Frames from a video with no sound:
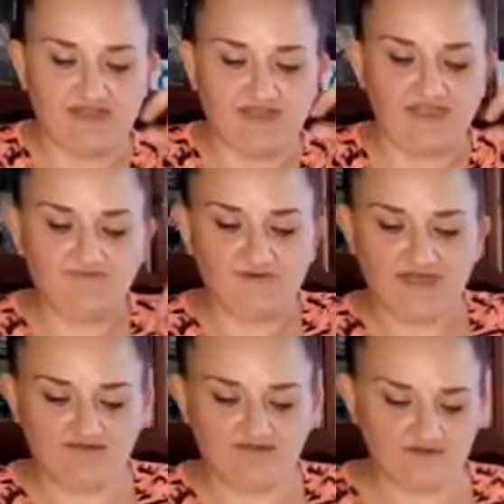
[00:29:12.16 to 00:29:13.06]
if you
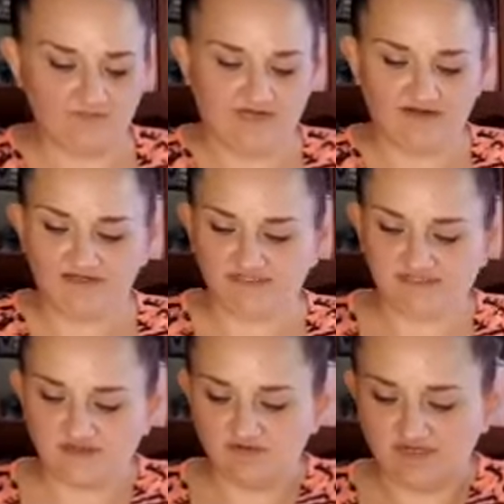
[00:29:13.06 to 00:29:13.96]
have your bearings
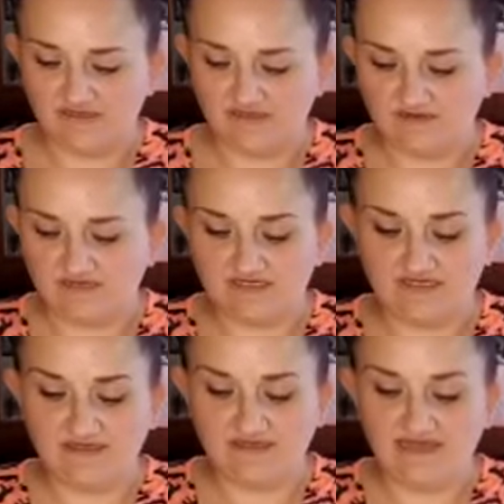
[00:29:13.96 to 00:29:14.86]
soaking, we're gonna
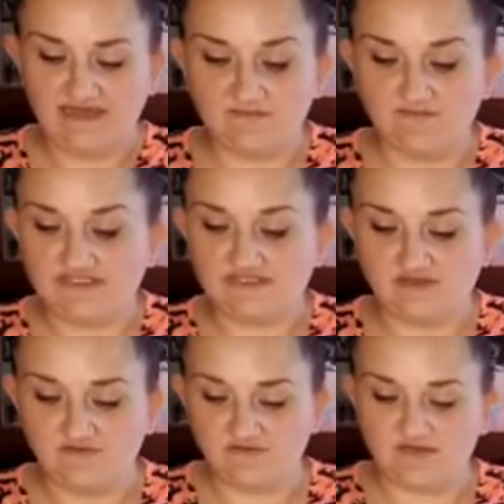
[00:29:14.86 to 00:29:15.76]
let them
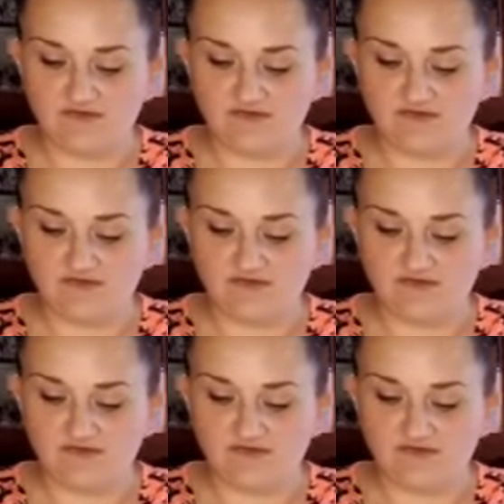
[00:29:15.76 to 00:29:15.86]
soak